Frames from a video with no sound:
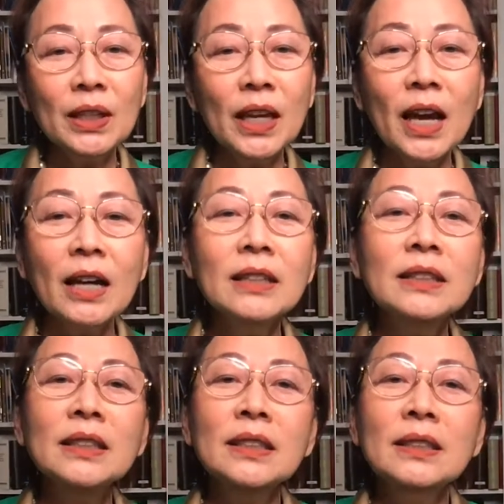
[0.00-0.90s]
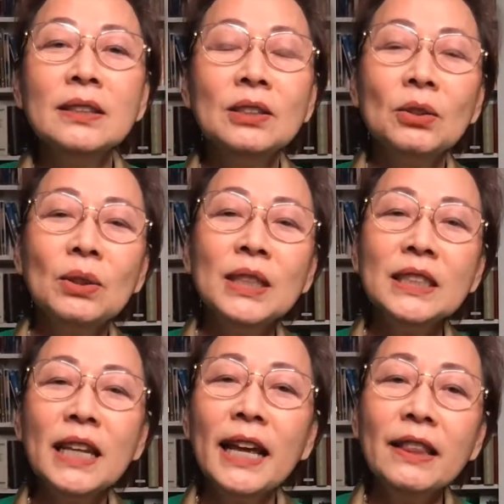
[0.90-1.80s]
Yeah. So
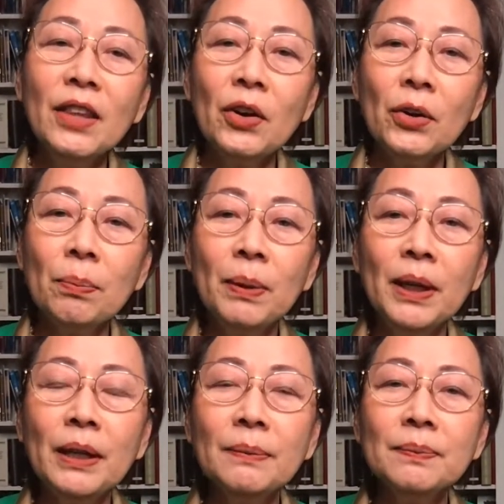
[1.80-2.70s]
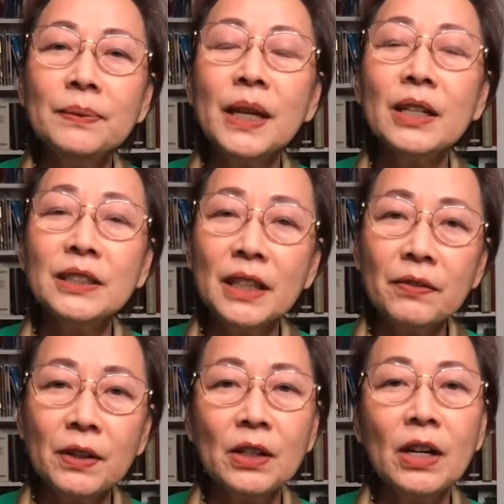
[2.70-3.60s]
this light therapy, there are
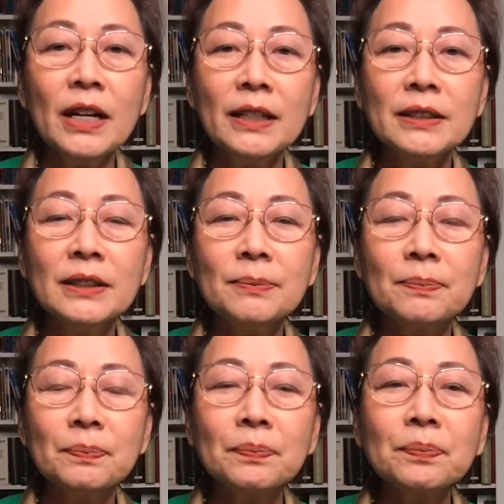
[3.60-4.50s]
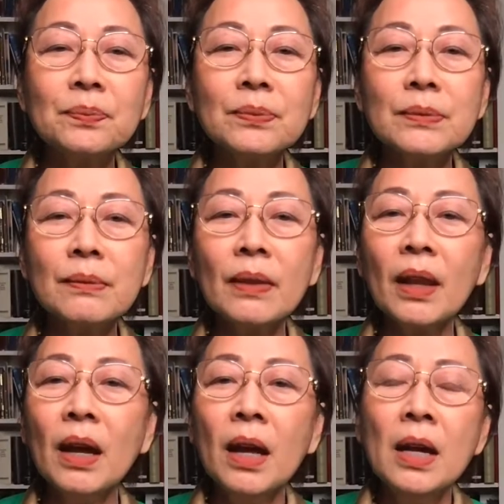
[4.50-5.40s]
several kinds.
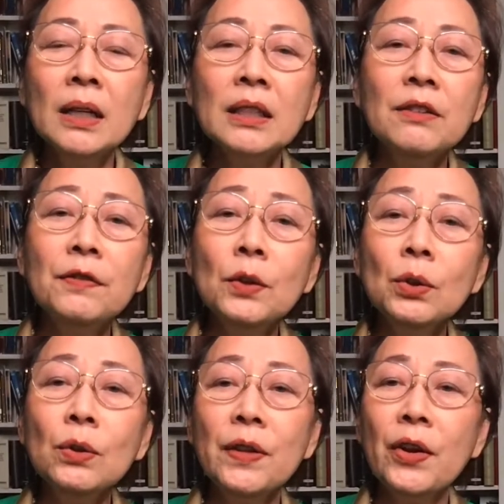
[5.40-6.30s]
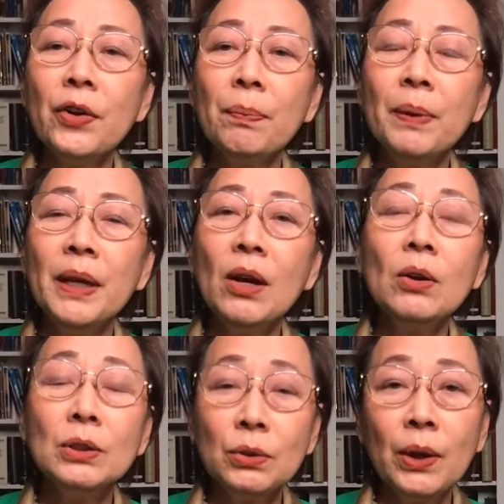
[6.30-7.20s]
The phototherapy
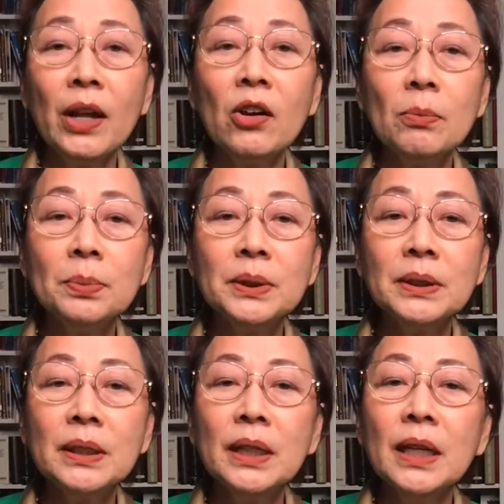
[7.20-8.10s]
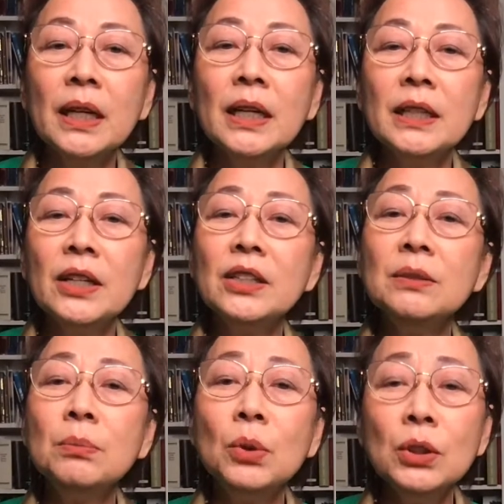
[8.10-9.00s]
also helps. There is
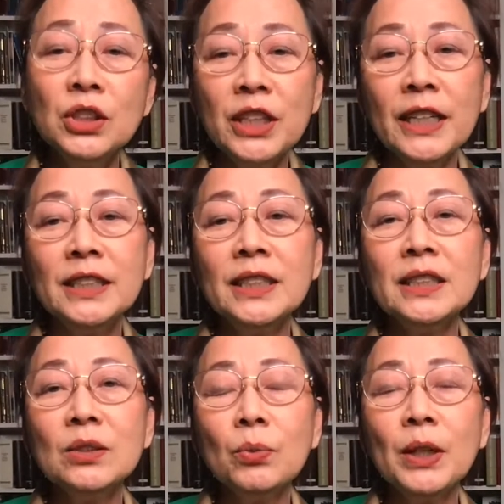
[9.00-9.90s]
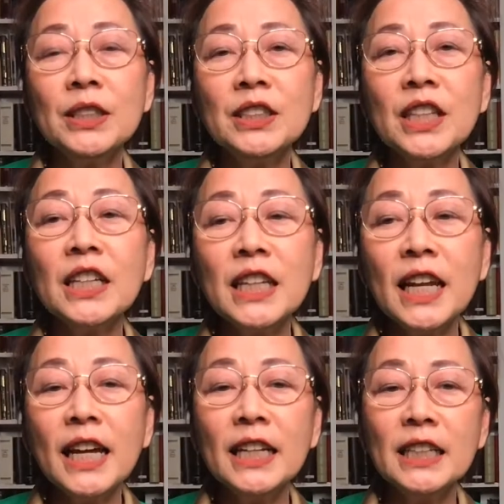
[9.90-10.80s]
mood changes when
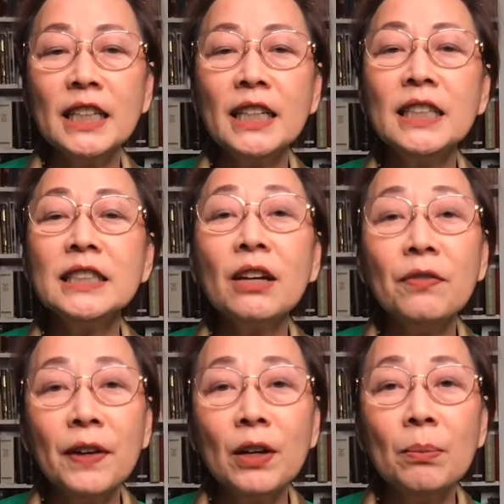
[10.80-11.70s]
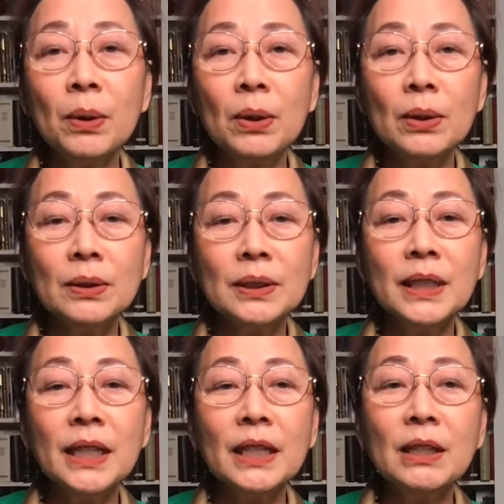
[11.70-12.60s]
sunlight is available
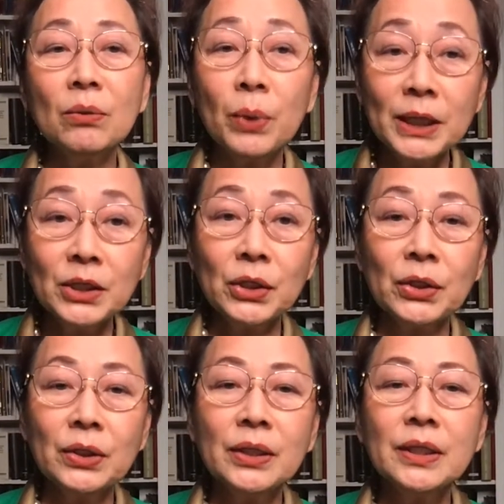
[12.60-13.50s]
in winter.